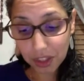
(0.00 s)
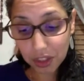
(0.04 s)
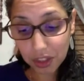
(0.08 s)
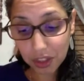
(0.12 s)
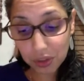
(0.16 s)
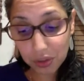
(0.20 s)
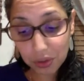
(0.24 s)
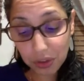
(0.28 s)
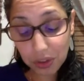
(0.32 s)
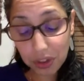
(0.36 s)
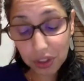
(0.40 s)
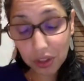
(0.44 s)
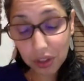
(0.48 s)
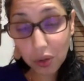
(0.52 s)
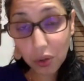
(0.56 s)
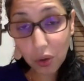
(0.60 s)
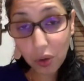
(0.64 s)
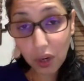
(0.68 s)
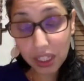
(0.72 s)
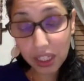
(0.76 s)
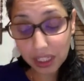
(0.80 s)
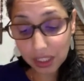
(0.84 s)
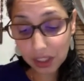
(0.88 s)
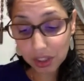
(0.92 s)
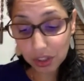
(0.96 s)
The truth
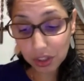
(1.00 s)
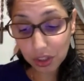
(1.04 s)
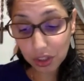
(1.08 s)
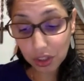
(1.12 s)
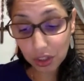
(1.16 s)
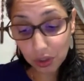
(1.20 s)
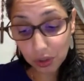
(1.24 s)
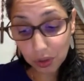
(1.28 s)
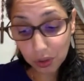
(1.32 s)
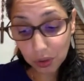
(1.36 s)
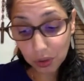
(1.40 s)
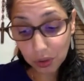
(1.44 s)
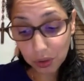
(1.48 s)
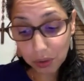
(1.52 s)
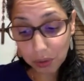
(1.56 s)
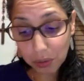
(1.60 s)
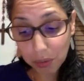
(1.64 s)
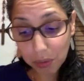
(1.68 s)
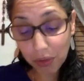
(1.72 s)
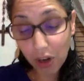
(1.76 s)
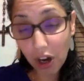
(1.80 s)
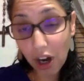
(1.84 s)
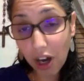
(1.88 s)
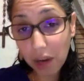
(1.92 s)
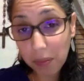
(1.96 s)
according to you,
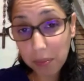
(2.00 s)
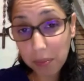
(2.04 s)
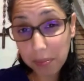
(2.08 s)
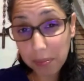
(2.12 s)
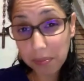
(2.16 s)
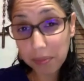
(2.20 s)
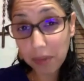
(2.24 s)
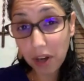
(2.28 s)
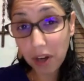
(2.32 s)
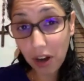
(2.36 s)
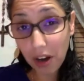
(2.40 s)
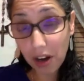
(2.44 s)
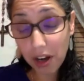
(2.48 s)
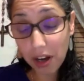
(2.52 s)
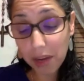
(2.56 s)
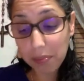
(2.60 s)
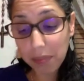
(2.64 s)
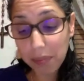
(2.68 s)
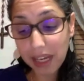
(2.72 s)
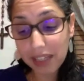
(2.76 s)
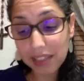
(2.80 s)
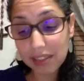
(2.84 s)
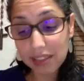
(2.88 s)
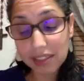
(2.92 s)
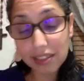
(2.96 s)
brought
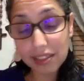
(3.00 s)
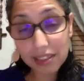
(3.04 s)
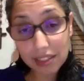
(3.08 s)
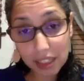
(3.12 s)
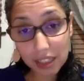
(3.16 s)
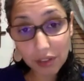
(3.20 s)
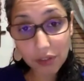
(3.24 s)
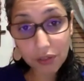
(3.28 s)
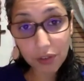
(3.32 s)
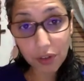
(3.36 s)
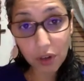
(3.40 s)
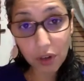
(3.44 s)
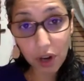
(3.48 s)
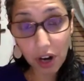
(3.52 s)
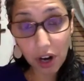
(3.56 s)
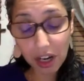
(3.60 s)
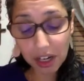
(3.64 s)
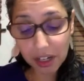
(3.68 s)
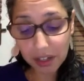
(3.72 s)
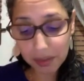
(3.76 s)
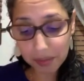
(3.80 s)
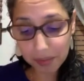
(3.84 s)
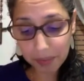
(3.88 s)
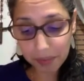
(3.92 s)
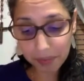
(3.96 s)
on by a deceitful
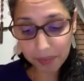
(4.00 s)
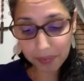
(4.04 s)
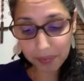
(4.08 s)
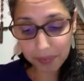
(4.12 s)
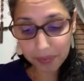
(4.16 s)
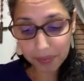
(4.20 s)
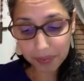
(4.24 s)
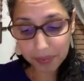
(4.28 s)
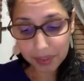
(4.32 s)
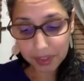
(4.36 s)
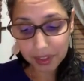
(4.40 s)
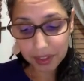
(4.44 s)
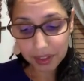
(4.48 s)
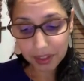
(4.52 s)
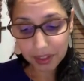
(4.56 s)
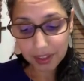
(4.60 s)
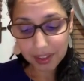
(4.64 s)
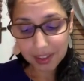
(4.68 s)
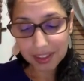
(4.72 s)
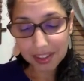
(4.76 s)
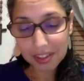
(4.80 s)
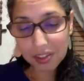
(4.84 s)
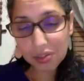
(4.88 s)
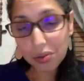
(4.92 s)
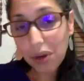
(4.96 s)
heart.
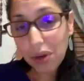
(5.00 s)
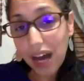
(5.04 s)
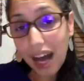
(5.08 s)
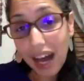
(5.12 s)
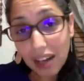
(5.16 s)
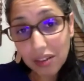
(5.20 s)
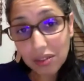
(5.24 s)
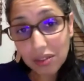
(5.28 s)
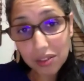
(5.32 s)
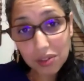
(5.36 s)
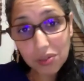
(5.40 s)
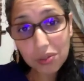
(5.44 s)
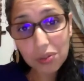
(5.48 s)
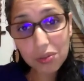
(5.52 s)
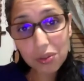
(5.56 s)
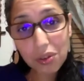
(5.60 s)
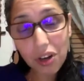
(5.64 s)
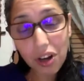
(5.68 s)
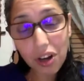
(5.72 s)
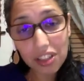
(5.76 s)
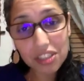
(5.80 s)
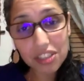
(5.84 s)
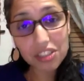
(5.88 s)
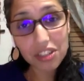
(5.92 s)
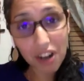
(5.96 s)
So how do you
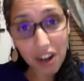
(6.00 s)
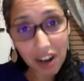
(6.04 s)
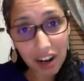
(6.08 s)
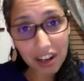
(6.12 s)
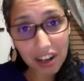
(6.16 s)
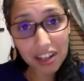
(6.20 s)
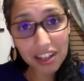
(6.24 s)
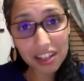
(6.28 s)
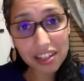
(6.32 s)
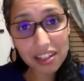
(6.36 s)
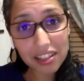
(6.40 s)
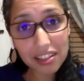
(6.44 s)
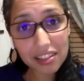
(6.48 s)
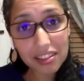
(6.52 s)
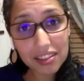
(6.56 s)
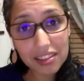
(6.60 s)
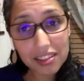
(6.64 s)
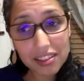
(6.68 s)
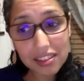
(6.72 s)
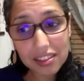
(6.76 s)
guard your heart?